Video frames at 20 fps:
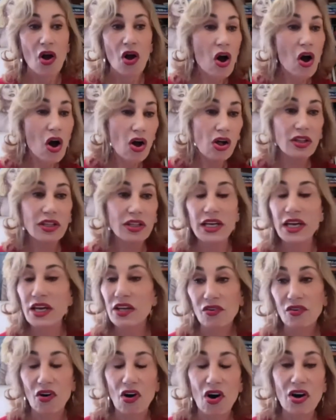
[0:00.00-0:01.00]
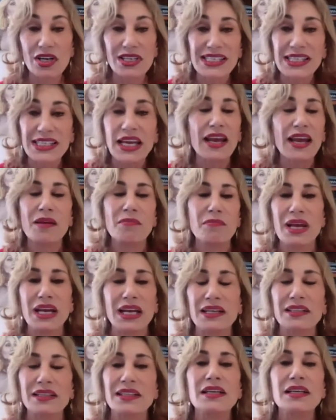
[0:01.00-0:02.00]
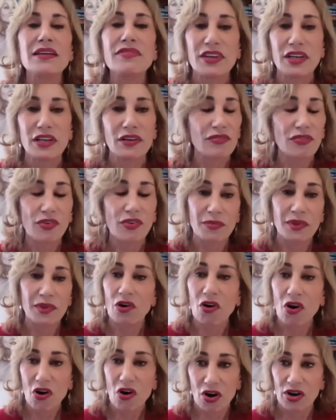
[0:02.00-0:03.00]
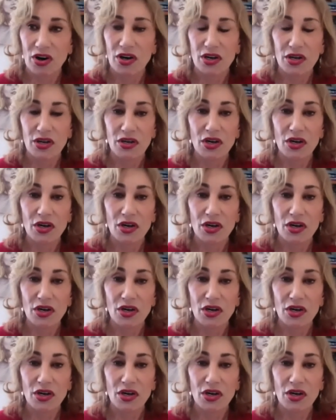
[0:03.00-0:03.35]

All the other artists can't make a living from their art.